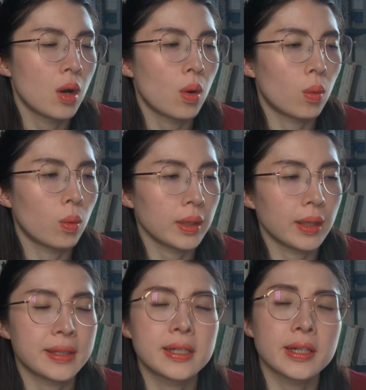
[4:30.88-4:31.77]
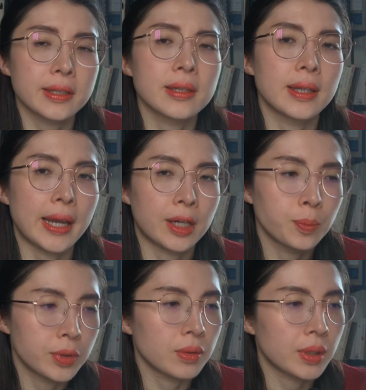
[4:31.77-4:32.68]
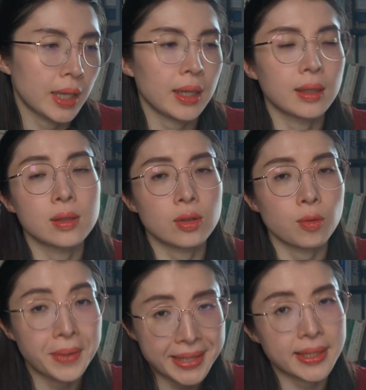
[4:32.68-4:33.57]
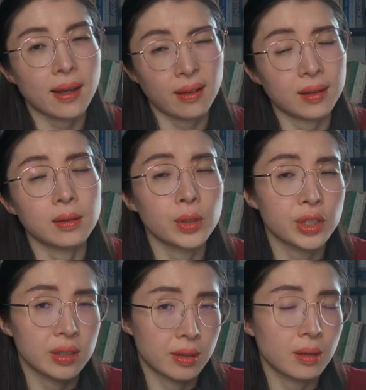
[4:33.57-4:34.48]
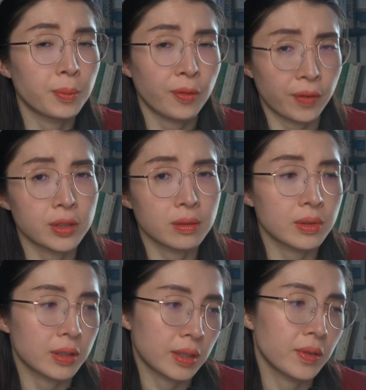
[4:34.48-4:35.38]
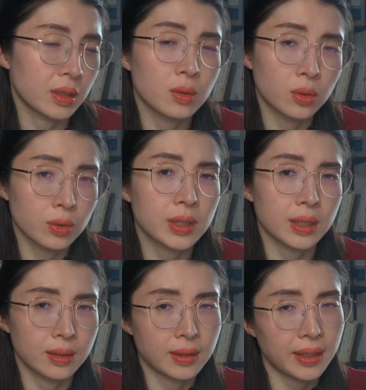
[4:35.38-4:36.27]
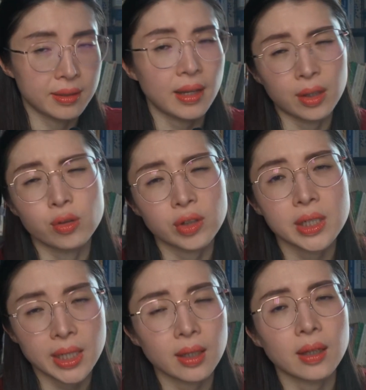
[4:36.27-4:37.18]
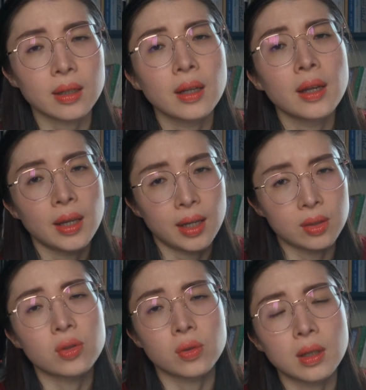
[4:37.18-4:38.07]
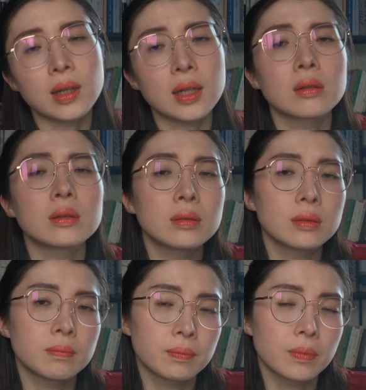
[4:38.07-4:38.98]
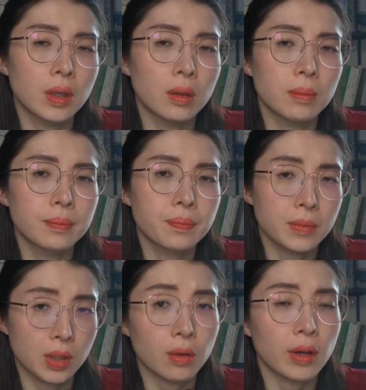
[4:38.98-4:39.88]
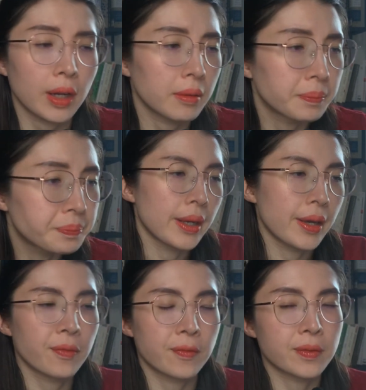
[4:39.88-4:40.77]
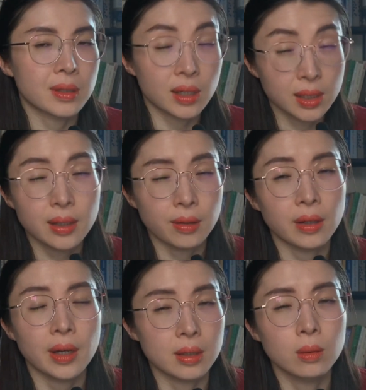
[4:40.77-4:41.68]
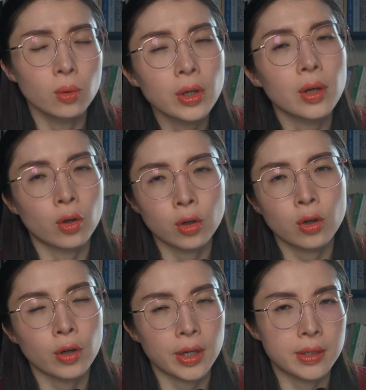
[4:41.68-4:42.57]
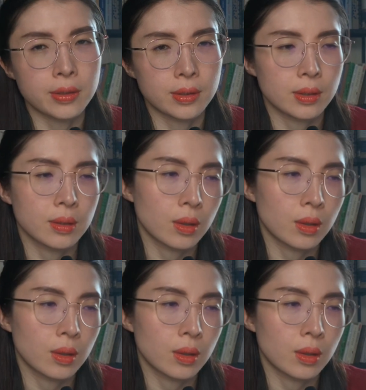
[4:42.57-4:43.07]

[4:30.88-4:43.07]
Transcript: What it does, it helps you get into PCLL, which is the professional certificate course that, that is the entry ticket into the legal um, career. If starting career as a lawyer in Hong Kong is